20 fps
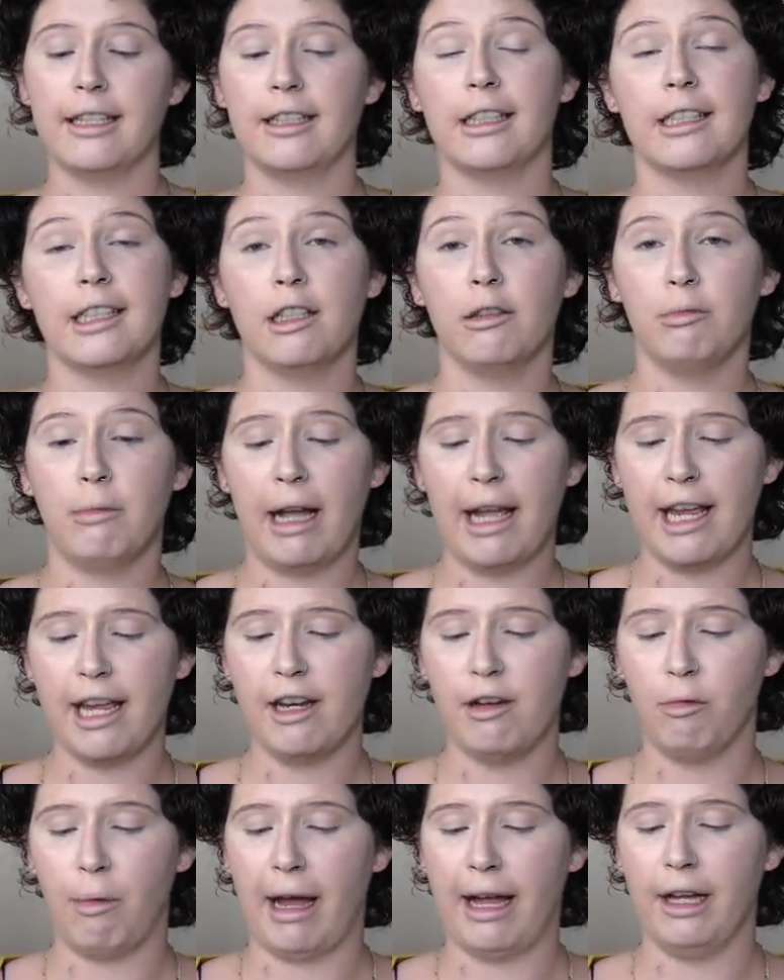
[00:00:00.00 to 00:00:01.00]
This is the Wet
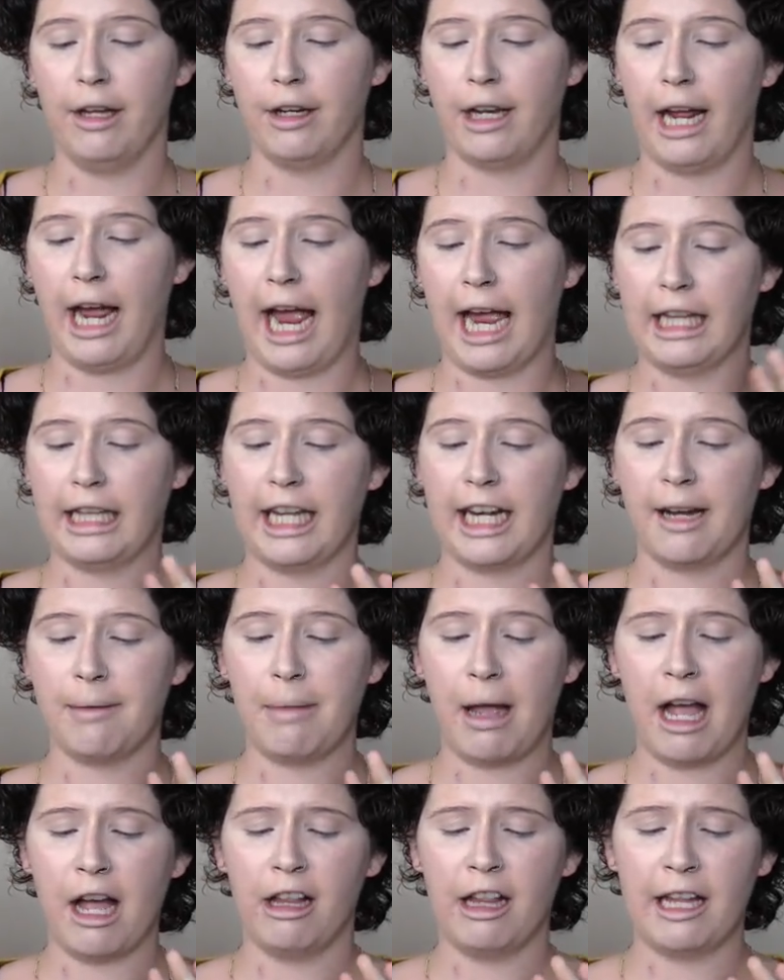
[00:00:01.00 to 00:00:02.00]
n Wild
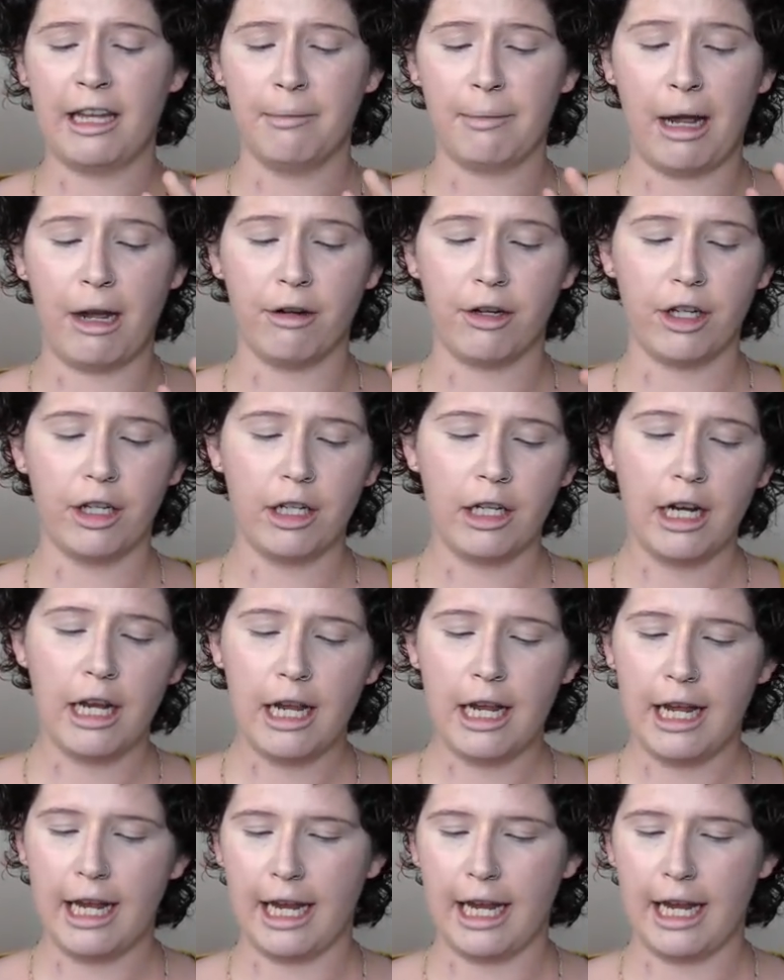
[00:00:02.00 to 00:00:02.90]
highlighting palette powder